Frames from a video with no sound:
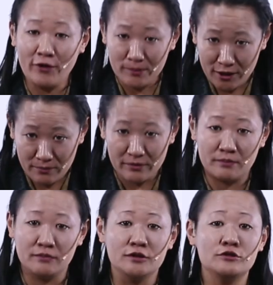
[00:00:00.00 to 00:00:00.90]
family
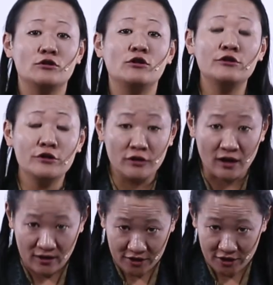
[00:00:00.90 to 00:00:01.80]
members or your
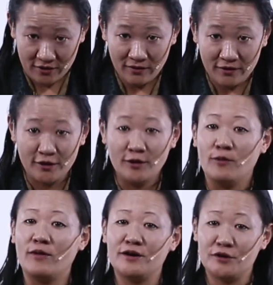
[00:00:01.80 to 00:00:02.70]
guardian
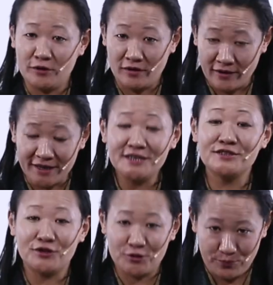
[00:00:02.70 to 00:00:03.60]
while
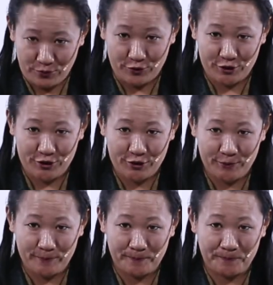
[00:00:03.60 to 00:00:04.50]
writing the report.
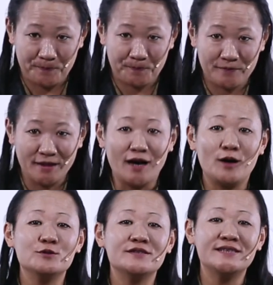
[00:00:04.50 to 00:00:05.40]

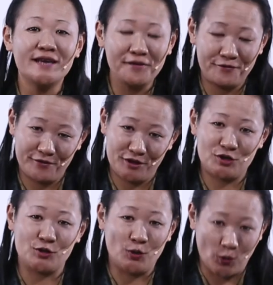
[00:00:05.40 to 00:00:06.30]
How safe
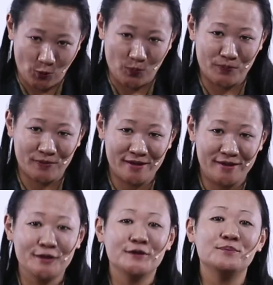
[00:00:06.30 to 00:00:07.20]
is your home
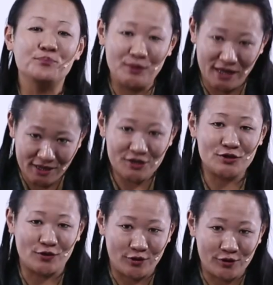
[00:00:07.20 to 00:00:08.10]

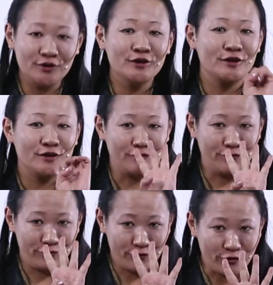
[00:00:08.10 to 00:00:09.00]
based on the
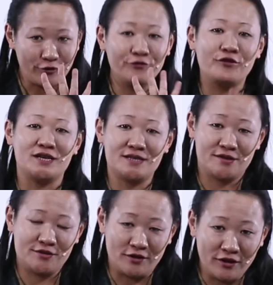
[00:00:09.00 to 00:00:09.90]
4
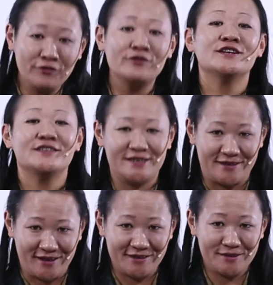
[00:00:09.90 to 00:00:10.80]
phases of
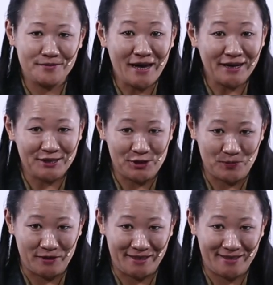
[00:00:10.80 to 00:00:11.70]
disaster
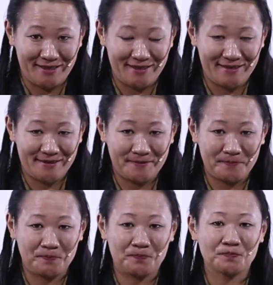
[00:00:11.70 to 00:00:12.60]
management?
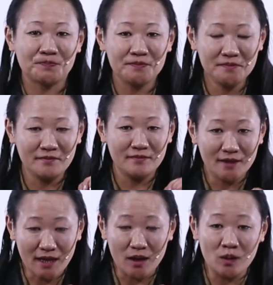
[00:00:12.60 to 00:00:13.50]

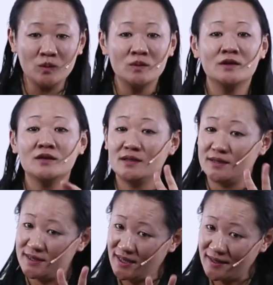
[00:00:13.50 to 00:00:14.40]
Now,
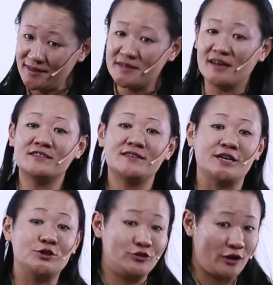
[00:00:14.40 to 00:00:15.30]
the second task that